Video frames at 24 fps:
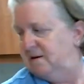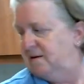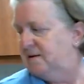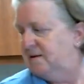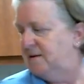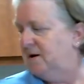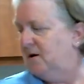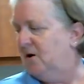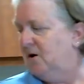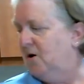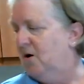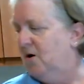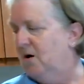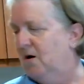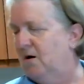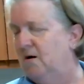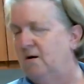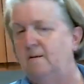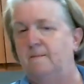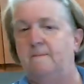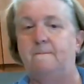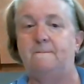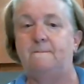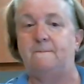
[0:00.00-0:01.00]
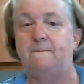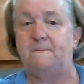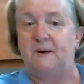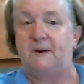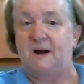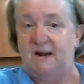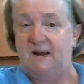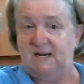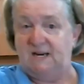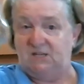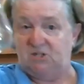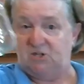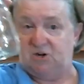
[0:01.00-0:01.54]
there are pint